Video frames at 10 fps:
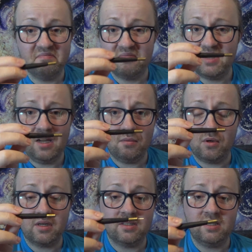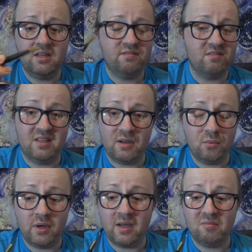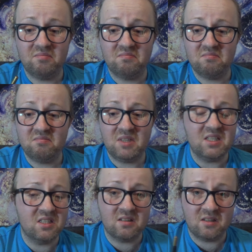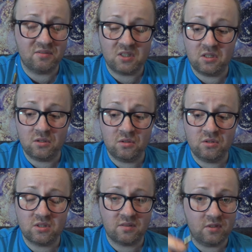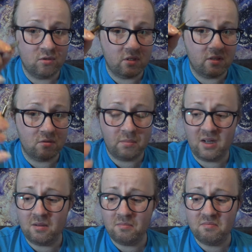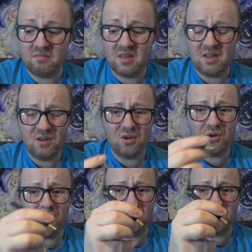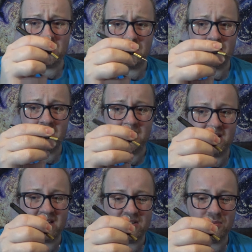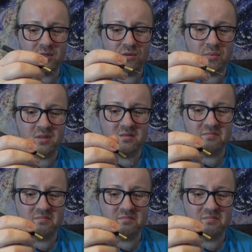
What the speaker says: Yeah, what can I say? Lightweight, easy enough to use if you hold it in your palm. You could use it a bit like that as well, but